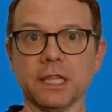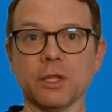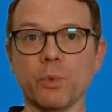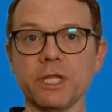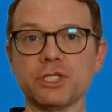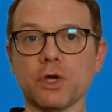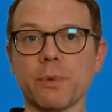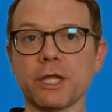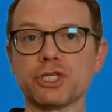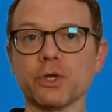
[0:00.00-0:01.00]
The wind
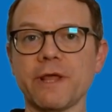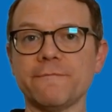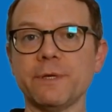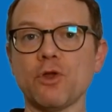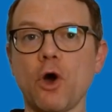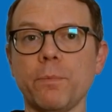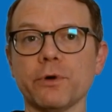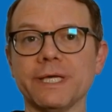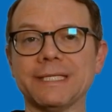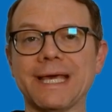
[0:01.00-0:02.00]
turbine should have been
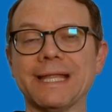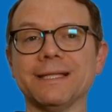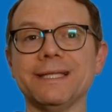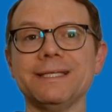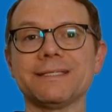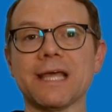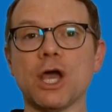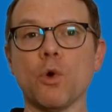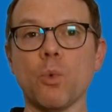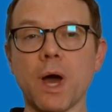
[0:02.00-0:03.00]
operated at least
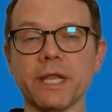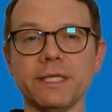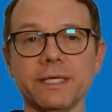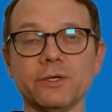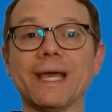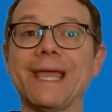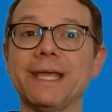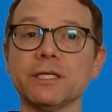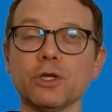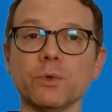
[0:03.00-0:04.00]
1 year,
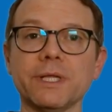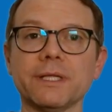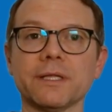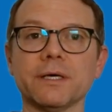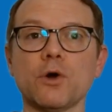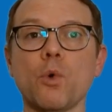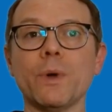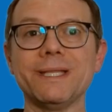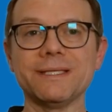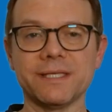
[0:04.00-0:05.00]
including the
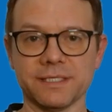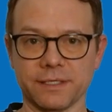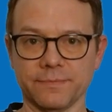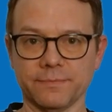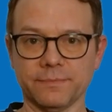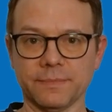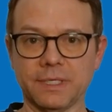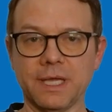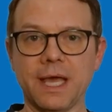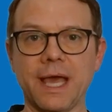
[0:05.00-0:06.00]
windy season.
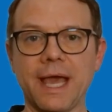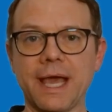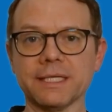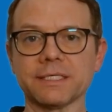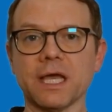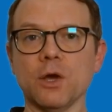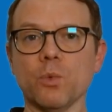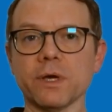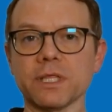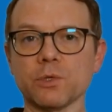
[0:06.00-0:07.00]
Ask
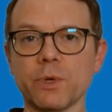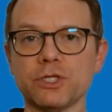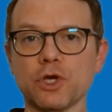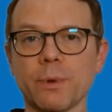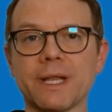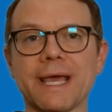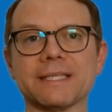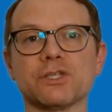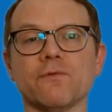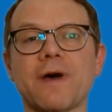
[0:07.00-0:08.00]
whether the wind turbine
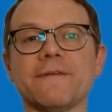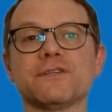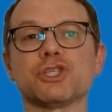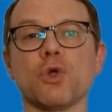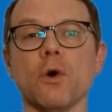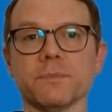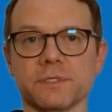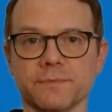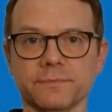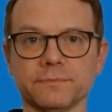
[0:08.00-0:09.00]
has survived
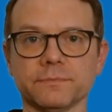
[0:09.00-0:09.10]
storms.